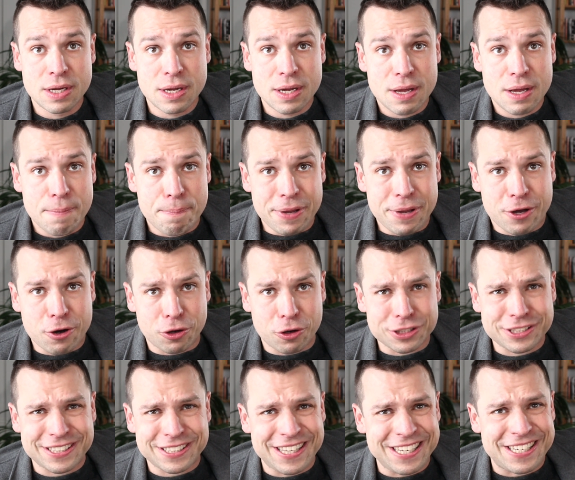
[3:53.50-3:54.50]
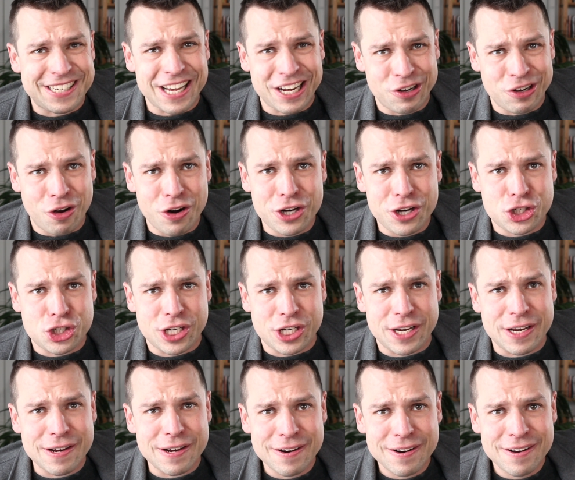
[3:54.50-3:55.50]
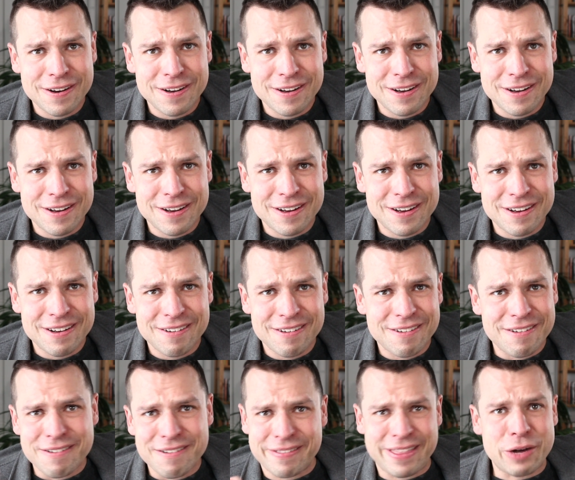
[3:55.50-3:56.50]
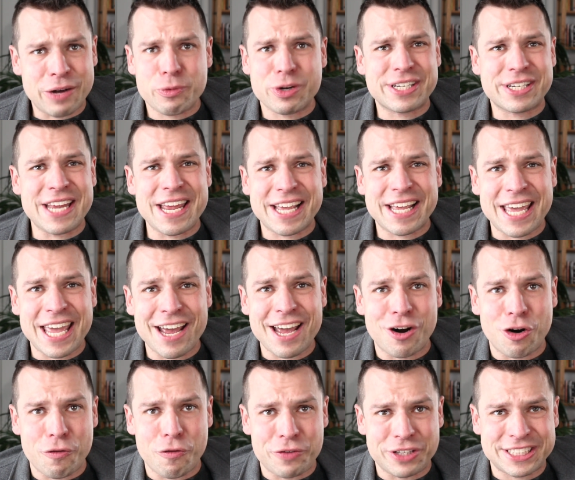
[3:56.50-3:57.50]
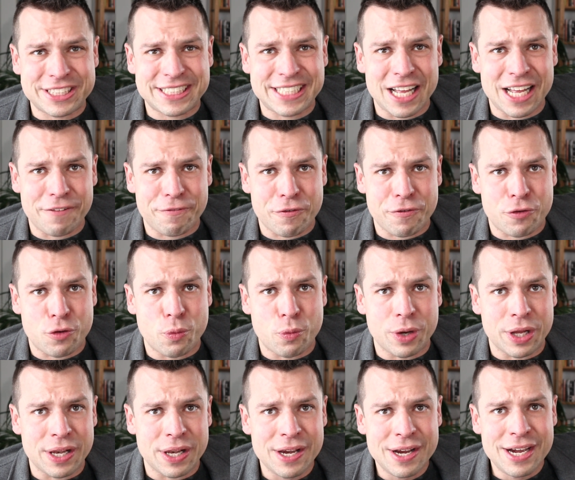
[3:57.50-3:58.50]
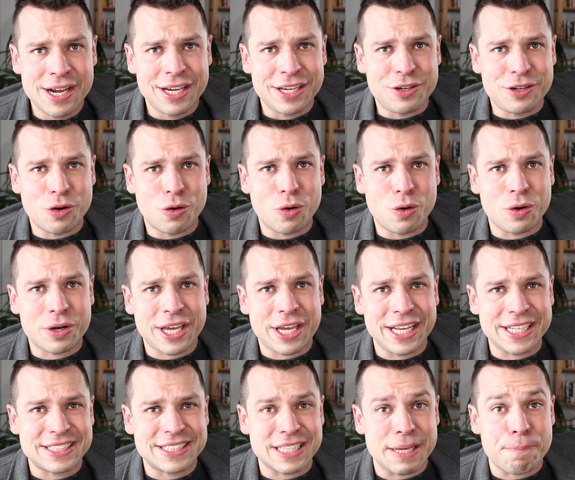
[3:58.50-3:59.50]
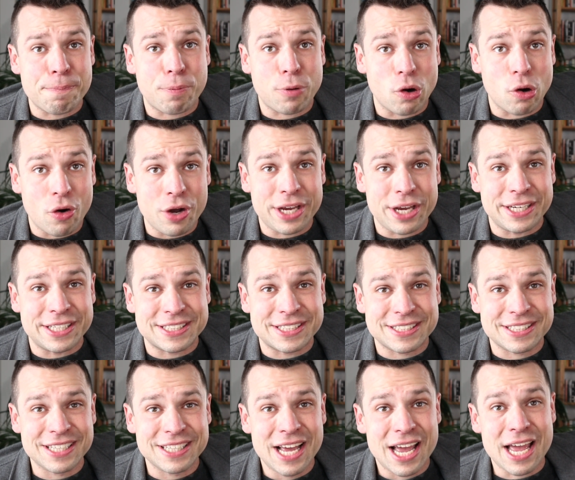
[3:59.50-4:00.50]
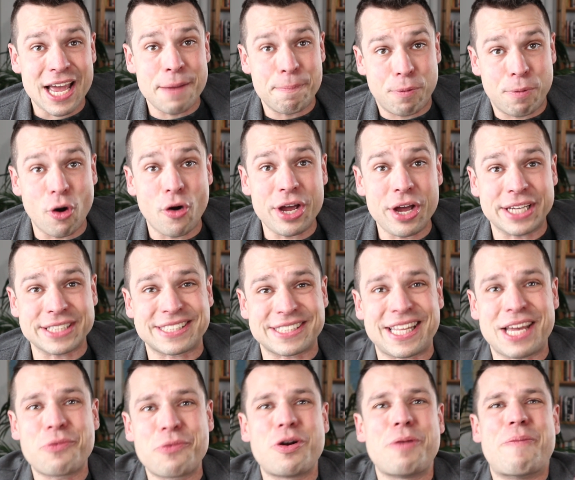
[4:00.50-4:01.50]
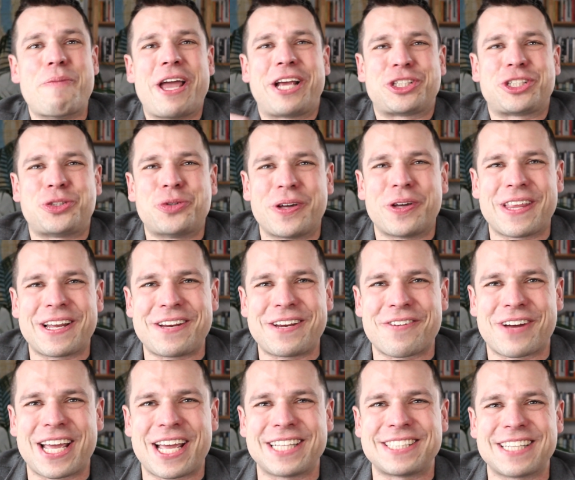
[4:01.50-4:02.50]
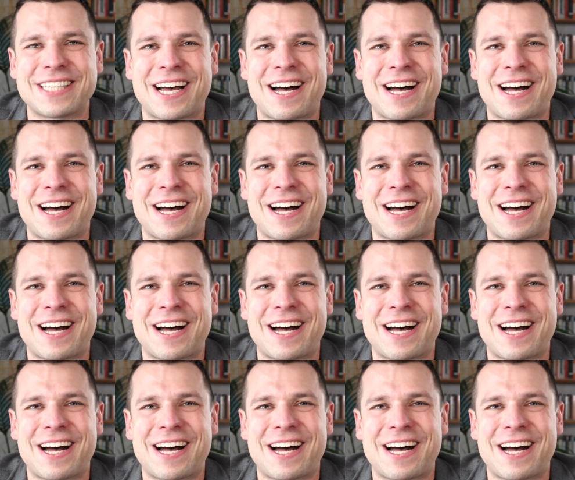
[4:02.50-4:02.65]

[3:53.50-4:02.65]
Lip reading: Because the technology, that will take care of itself, if you will. Your kids' employers, they will make sure that your kids are